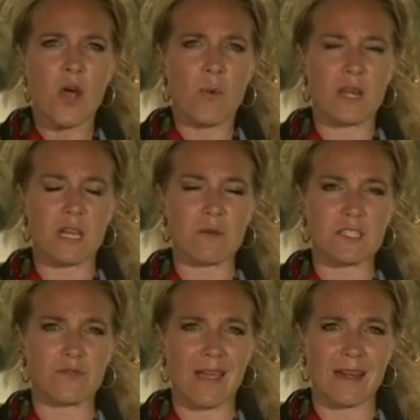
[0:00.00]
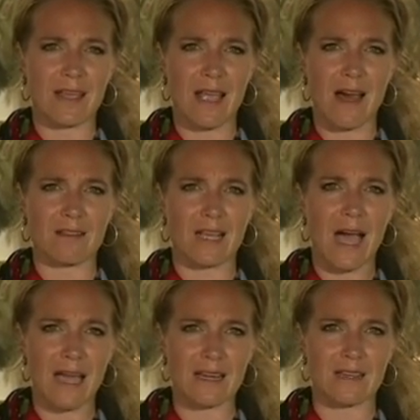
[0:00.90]
when it was fighting
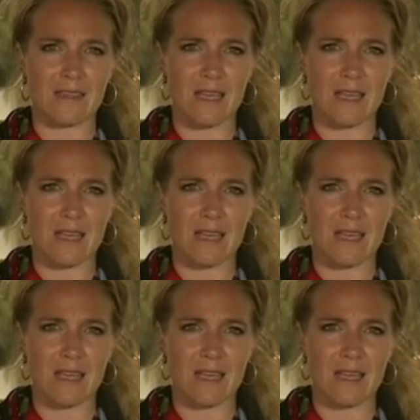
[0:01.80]
al-Qaeda,